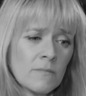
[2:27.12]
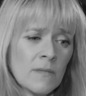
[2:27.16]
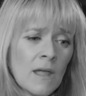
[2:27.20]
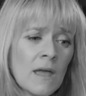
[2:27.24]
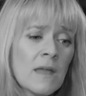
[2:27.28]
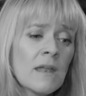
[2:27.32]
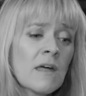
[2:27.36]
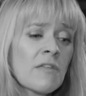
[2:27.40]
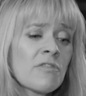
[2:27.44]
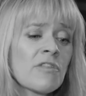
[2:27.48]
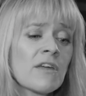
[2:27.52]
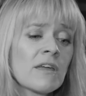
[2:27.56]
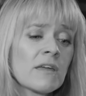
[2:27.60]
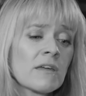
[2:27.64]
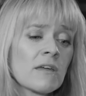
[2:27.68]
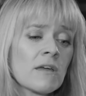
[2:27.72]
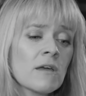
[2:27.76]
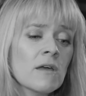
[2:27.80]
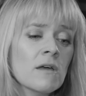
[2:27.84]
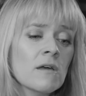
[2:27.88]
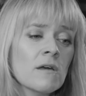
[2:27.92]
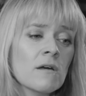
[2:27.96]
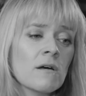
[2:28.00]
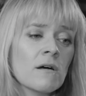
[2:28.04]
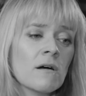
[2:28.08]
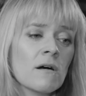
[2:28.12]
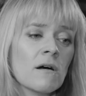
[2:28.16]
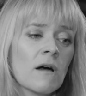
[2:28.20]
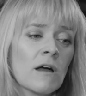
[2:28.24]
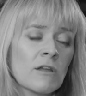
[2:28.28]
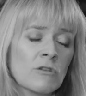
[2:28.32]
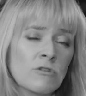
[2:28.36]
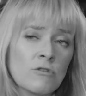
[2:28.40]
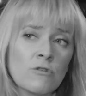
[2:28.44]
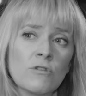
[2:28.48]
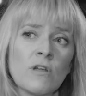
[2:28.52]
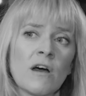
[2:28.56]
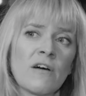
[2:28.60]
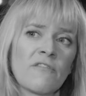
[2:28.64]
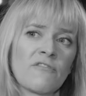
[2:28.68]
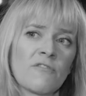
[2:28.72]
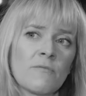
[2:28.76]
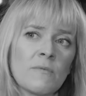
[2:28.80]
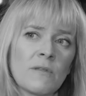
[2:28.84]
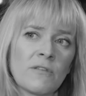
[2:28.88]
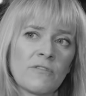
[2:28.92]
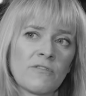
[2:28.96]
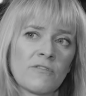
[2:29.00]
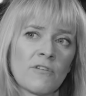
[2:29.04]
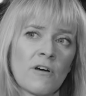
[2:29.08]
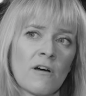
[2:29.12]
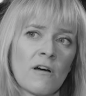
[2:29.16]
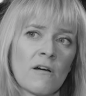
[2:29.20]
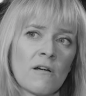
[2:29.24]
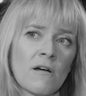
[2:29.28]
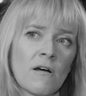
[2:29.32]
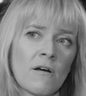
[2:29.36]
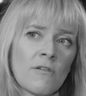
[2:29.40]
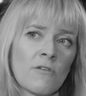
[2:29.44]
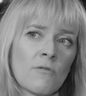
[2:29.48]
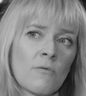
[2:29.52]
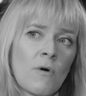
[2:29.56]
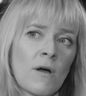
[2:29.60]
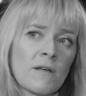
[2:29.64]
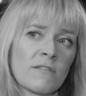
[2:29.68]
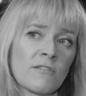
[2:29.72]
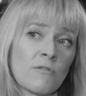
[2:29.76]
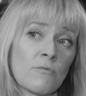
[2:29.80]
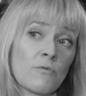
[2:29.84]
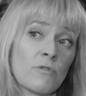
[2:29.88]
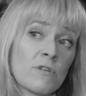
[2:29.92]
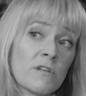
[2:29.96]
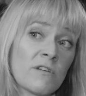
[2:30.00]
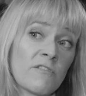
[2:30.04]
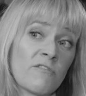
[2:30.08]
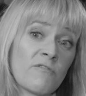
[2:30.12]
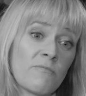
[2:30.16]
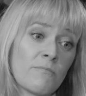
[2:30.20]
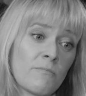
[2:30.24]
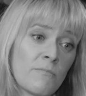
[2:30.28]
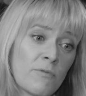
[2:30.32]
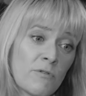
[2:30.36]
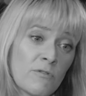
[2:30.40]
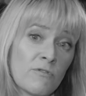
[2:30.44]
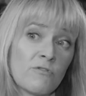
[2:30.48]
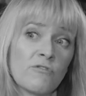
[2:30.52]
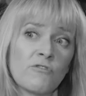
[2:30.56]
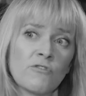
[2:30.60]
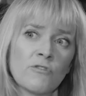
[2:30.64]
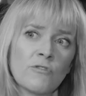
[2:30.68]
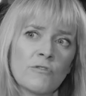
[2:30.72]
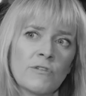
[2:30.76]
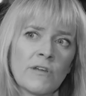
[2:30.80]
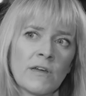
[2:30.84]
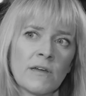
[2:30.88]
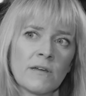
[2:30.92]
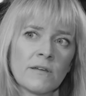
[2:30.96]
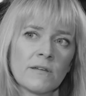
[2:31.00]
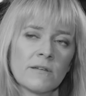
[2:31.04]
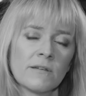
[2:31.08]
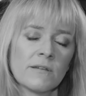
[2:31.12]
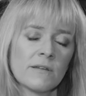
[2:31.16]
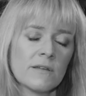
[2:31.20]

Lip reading: And I think I knew that from the start, otherwise I wouldn't have pursued it.